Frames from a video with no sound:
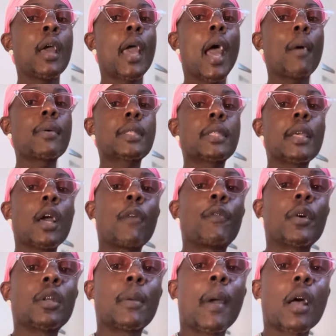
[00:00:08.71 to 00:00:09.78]
How is Leo
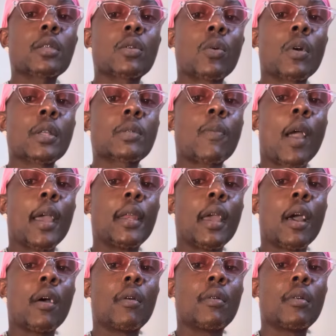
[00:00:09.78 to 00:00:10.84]
feeling about Taurus right
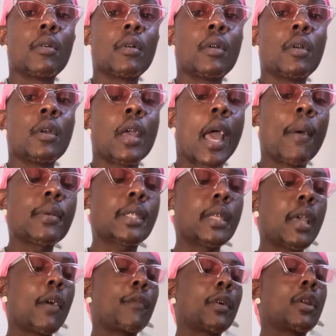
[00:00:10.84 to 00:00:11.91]
now? How is
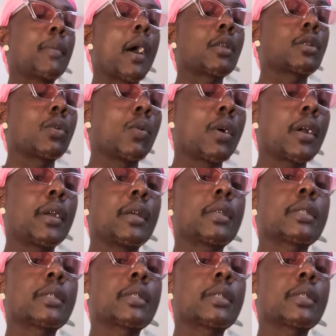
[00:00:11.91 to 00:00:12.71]
Leo feeling about Taurus?